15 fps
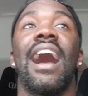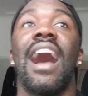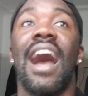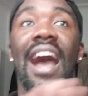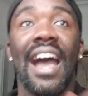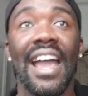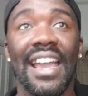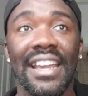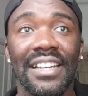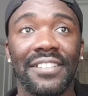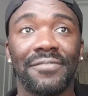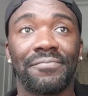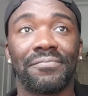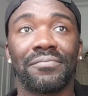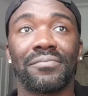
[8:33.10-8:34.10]
I
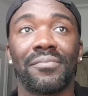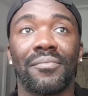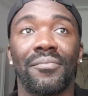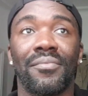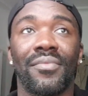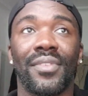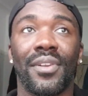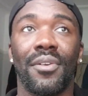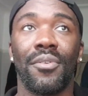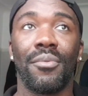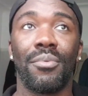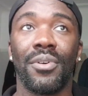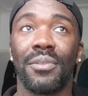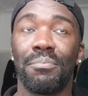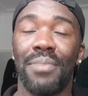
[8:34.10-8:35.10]

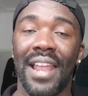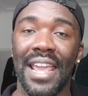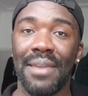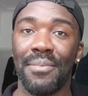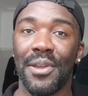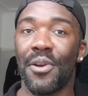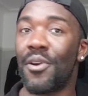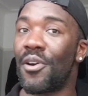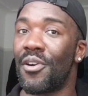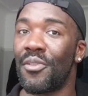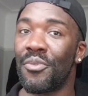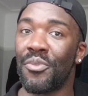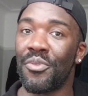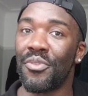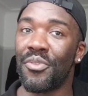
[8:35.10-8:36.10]
would blame it
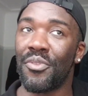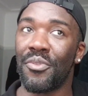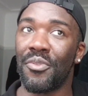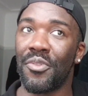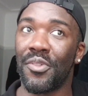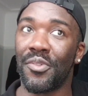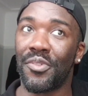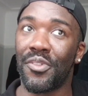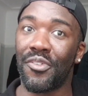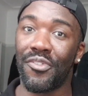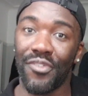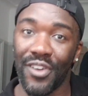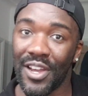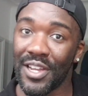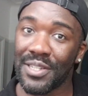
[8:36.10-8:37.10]
on the
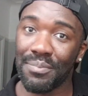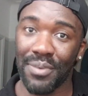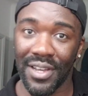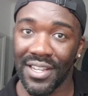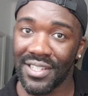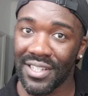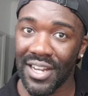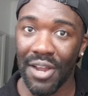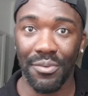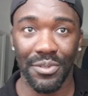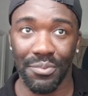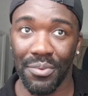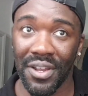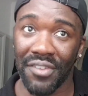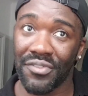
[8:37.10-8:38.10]
first person I
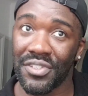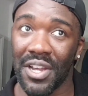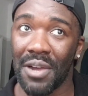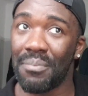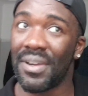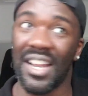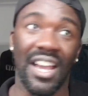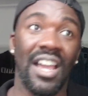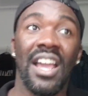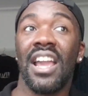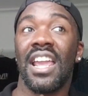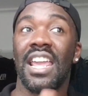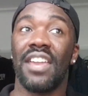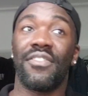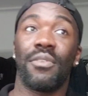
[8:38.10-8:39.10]
was with. So I'd be like,
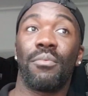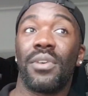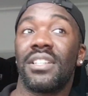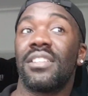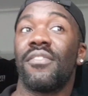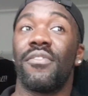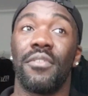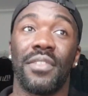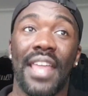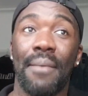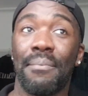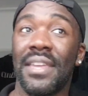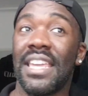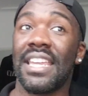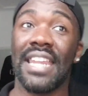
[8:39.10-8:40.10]
if it wasn't for
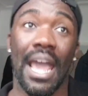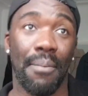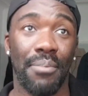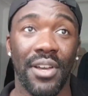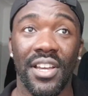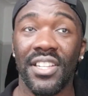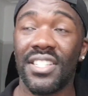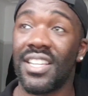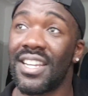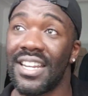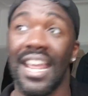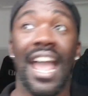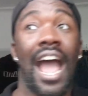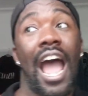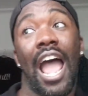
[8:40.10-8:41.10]
that meeting that
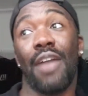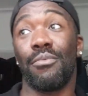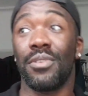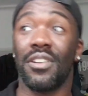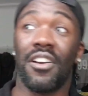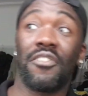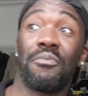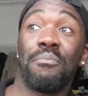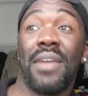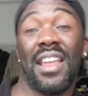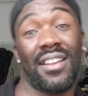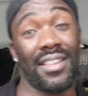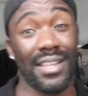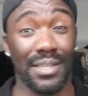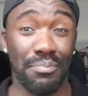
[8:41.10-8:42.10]
person, I wouldn't have
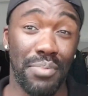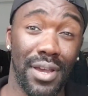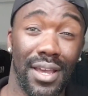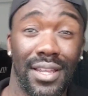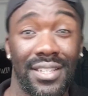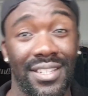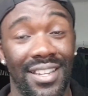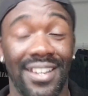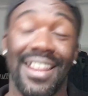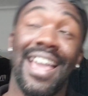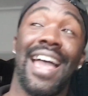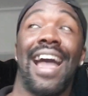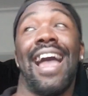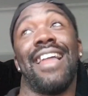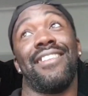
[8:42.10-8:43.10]
met this person,
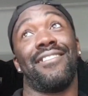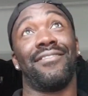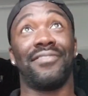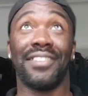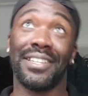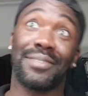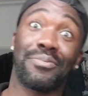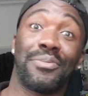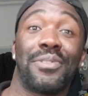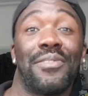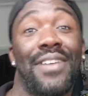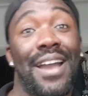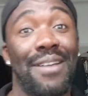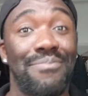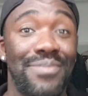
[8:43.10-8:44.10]
and then this
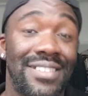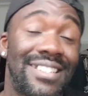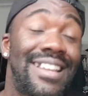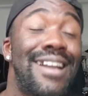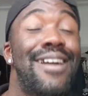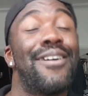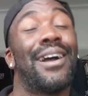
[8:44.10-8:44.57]
wouldn't have happened.